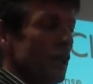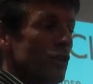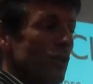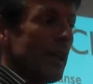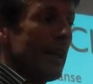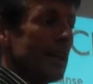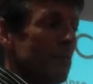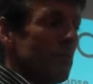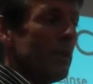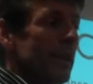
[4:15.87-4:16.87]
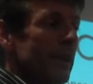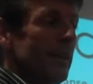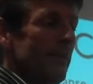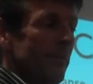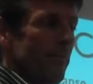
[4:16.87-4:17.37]
So in the end, that we
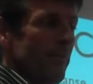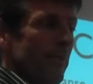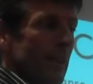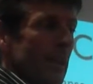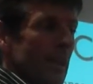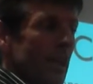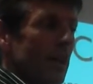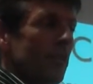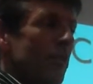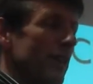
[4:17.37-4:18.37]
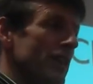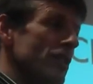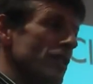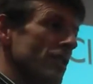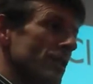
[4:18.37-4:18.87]
got
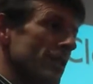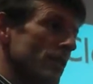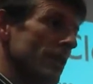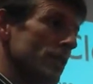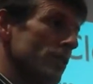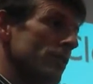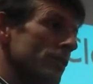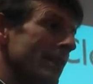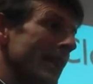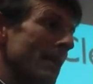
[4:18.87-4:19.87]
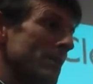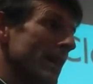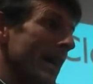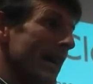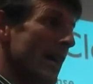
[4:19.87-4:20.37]
fish 2 or 3 times
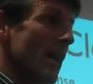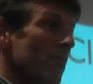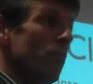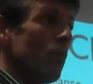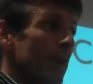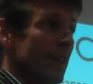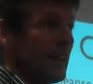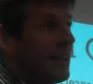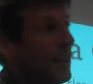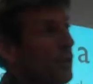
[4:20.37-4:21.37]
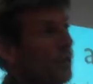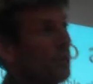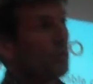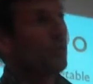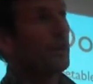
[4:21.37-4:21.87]
a day, but we did take
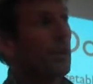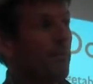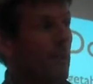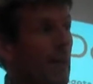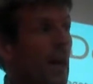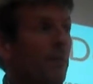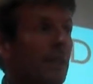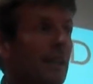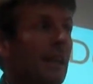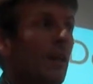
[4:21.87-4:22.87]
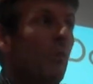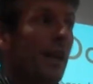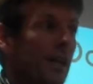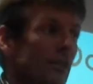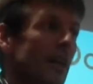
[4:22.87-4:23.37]
glucose oil, and we did take
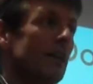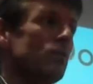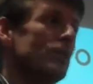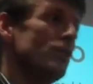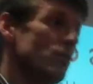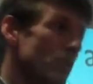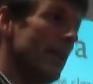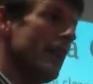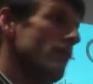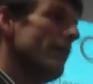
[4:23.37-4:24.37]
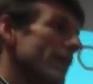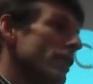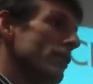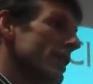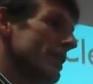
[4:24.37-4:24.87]
wheatgrass, which is really
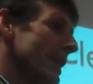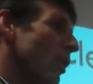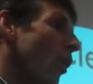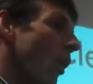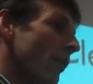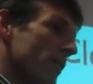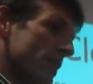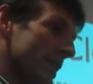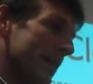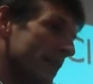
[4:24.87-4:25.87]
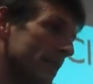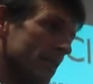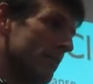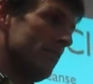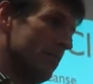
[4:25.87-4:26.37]
good. It's like off the scale,
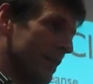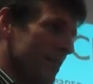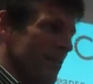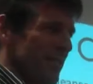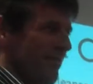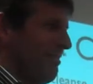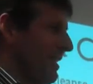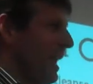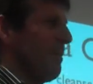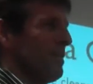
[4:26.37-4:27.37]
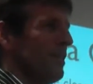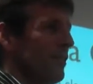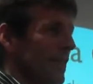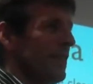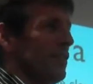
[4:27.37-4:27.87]
but it's
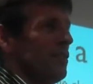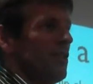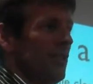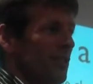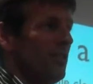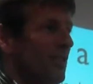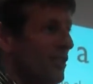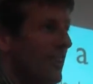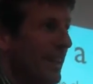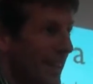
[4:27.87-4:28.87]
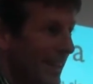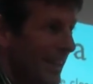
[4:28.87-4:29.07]
absolutely disgusting to drink.